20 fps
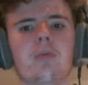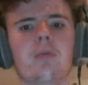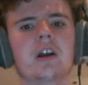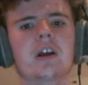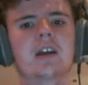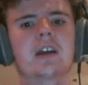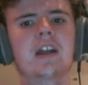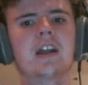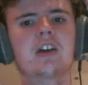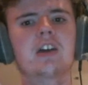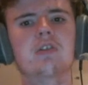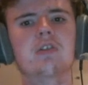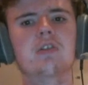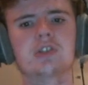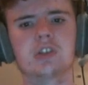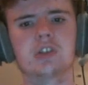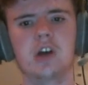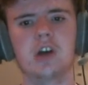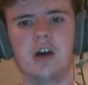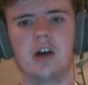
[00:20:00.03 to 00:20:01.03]
it kind of goes
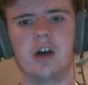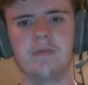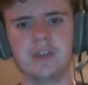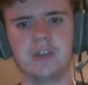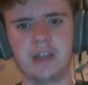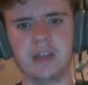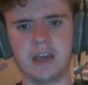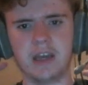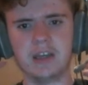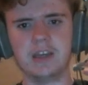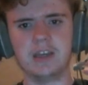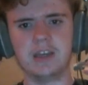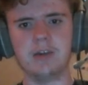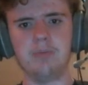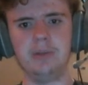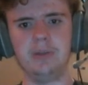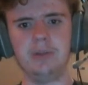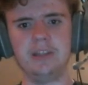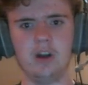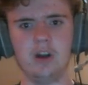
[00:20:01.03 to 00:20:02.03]
off the neck,
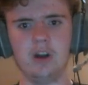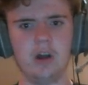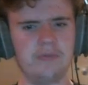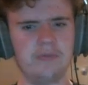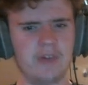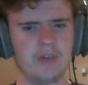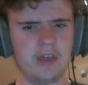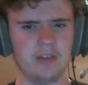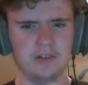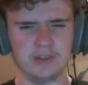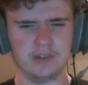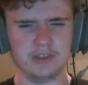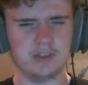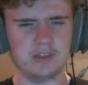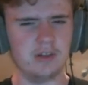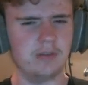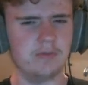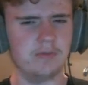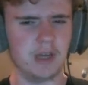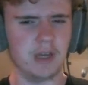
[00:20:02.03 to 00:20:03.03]
but they're all feathers.
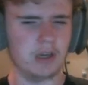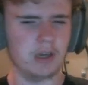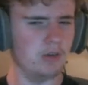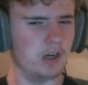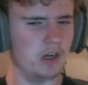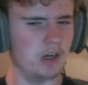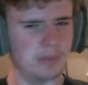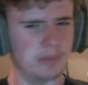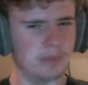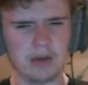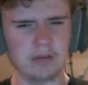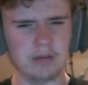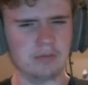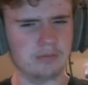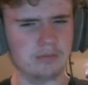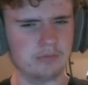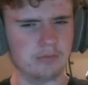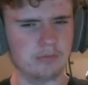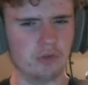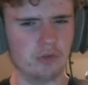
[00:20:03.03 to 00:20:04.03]
Don't fucking worry about
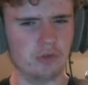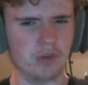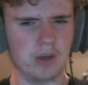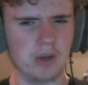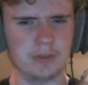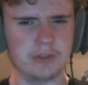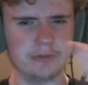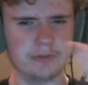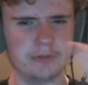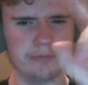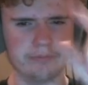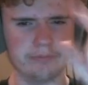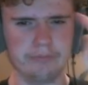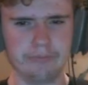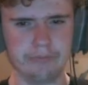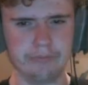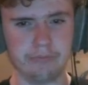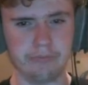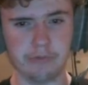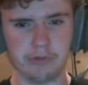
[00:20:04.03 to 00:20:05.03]
webbed
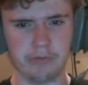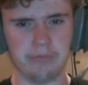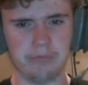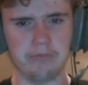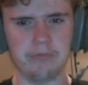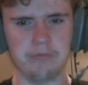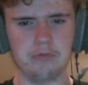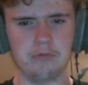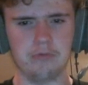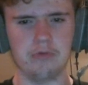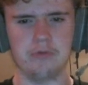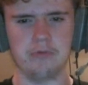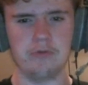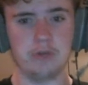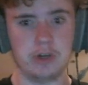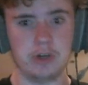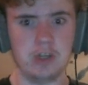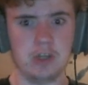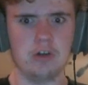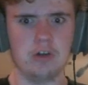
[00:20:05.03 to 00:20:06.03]

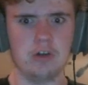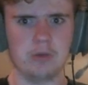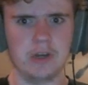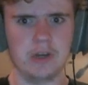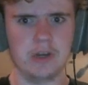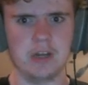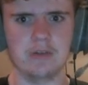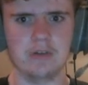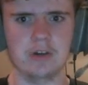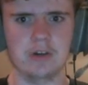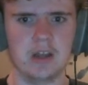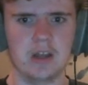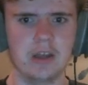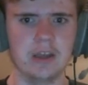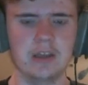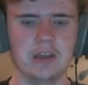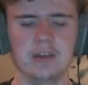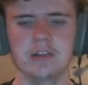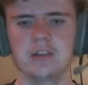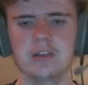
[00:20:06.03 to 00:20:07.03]
frill or whatever, kind of like
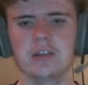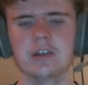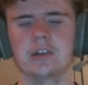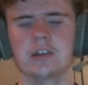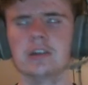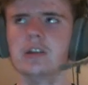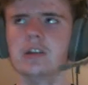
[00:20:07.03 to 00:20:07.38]
in the